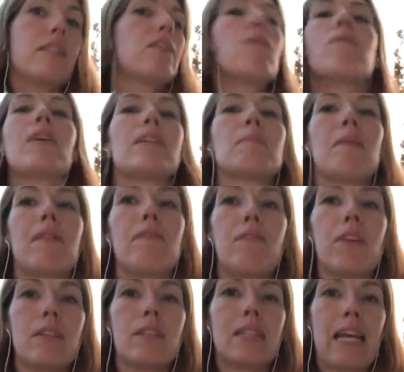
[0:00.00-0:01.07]
So that's my
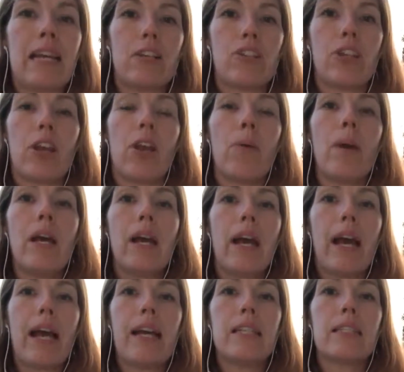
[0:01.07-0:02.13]
first issue,
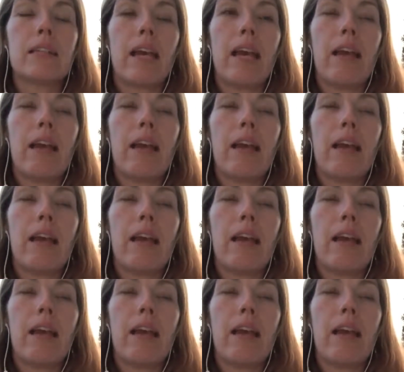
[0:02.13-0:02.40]
is